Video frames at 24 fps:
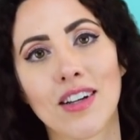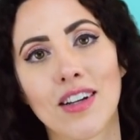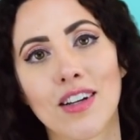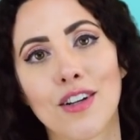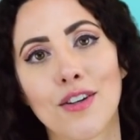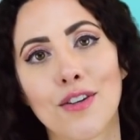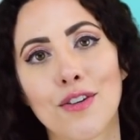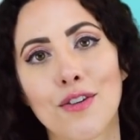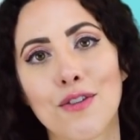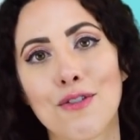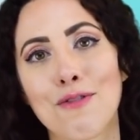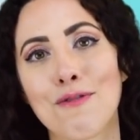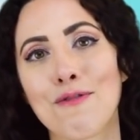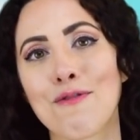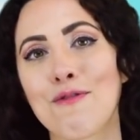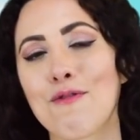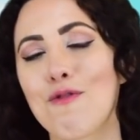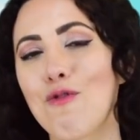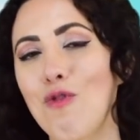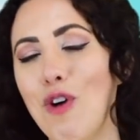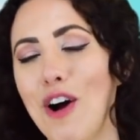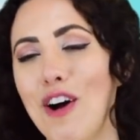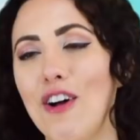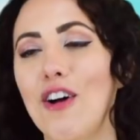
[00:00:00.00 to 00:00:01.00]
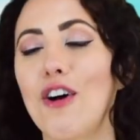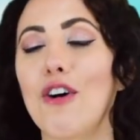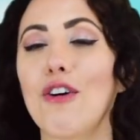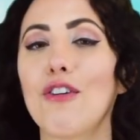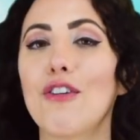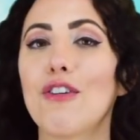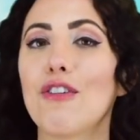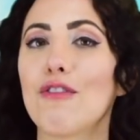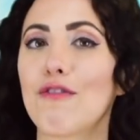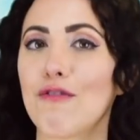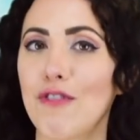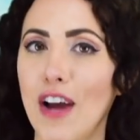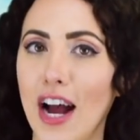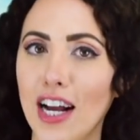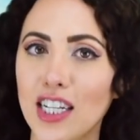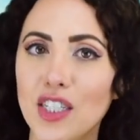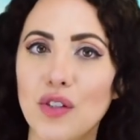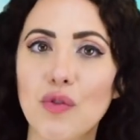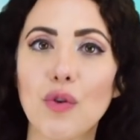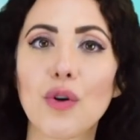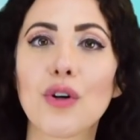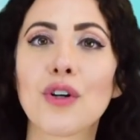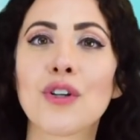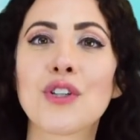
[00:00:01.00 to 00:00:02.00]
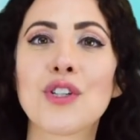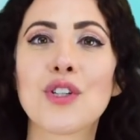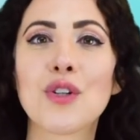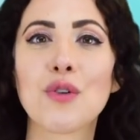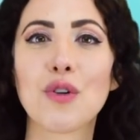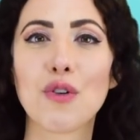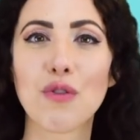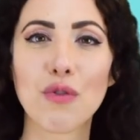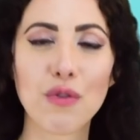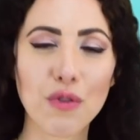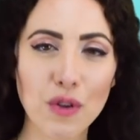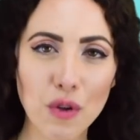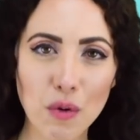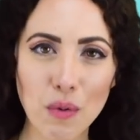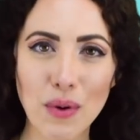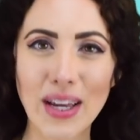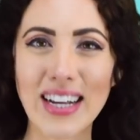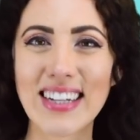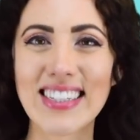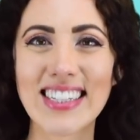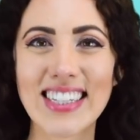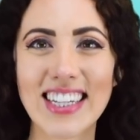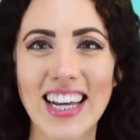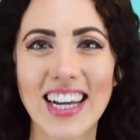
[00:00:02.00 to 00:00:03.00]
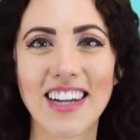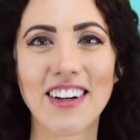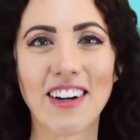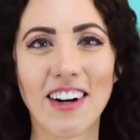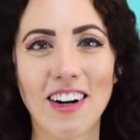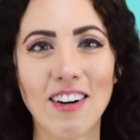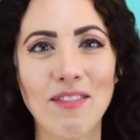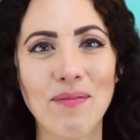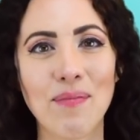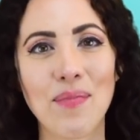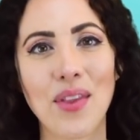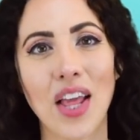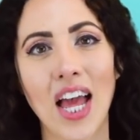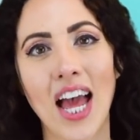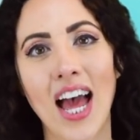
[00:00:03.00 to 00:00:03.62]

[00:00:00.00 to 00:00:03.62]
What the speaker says: Well, fast forward to a few weeks later,